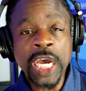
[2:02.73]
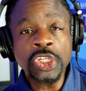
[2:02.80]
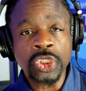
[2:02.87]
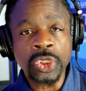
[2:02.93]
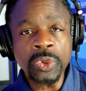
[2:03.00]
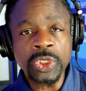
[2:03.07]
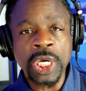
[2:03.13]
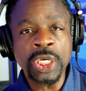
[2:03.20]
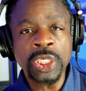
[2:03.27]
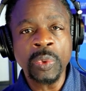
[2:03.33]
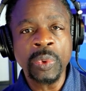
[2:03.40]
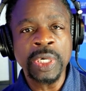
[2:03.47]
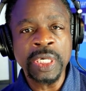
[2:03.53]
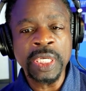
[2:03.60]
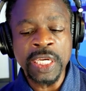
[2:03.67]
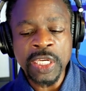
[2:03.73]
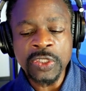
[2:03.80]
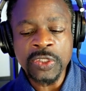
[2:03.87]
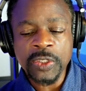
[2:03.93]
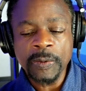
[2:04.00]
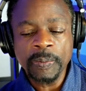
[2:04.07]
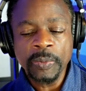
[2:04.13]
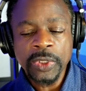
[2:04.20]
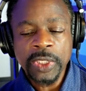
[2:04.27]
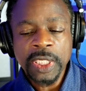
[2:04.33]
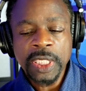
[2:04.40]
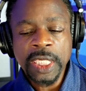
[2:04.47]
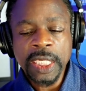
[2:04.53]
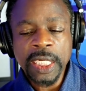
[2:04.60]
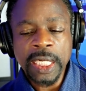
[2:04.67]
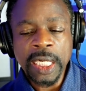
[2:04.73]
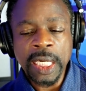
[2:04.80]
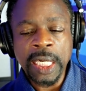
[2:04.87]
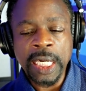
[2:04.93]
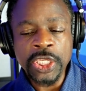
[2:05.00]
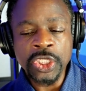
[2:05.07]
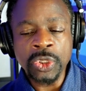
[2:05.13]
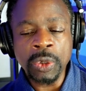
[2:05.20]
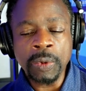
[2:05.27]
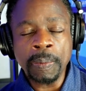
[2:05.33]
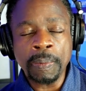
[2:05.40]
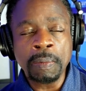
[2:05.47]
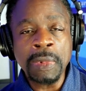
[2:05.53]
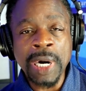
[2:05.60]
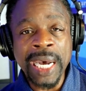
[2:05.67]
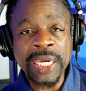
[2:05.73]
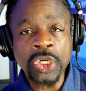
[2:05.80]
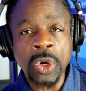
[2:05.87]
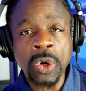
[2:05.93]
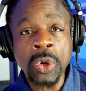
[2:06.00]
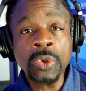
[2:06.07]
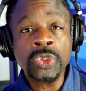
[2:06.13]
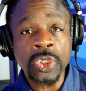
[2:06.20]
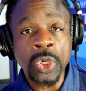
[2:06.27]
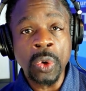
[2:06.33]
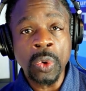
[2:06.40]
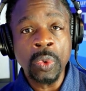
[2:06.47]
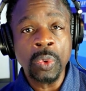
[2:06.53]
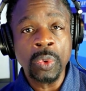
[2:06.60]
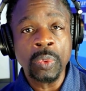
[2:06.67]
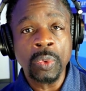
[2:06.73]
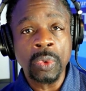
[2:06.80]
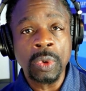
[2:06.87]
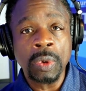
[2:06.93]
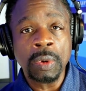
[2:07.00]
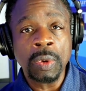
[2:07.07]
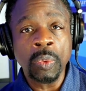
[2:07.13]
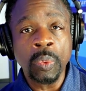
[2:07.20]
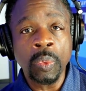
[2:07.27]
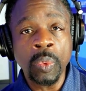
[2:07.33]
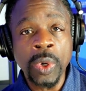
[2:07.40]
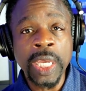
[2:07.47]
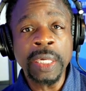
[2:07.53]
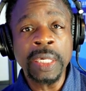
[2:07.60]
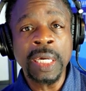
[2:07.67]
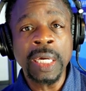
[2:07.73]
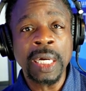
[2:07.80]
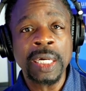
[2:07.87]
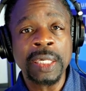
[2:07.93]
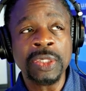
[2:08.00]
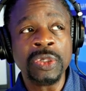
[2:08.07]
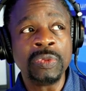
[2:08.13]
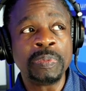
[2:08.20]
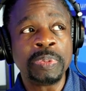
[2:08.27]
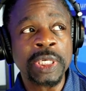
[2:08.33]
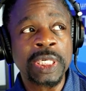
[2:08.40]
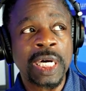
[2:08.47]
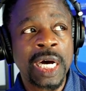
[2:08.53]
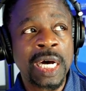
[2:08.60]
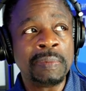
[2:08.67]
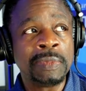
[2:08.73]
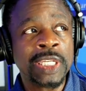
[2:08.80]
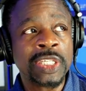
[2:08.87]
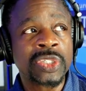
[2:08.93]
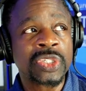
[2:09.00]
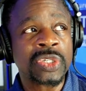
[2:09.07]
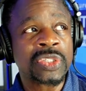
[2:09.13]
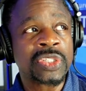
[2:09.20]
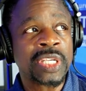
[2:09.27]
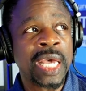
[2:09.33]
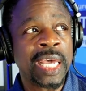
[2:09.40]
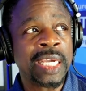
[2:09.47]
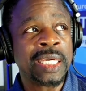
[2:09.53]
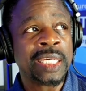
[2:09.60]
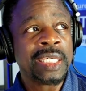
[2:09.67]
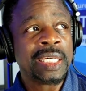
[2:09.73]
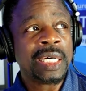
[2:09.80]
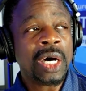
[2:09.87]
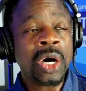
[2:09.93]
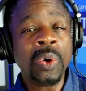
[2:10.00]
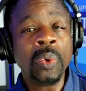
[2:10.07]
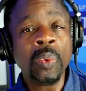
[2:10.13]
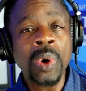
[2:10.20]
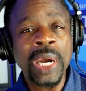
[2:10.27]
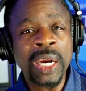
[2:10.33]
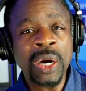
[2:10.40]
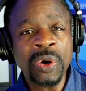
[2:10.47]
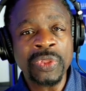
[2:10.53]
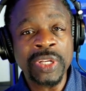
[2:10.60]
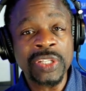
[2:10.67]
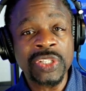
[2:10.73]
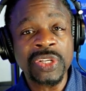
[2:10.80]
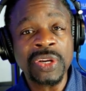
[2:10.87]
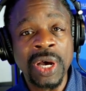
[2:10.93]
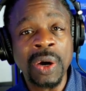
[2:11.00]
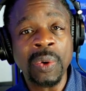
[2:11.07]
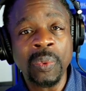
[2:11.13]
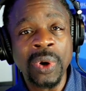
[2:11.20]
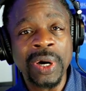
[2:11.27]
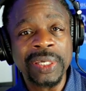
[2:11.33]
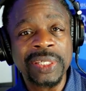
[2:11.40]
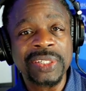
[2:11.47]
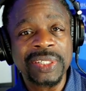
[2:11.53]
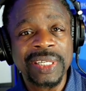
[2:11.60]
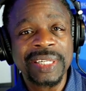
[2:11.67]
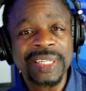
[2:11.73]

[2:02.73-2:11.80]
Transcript: I do tell you what it is, your mind also, when you become, let's just say, aware that it's not what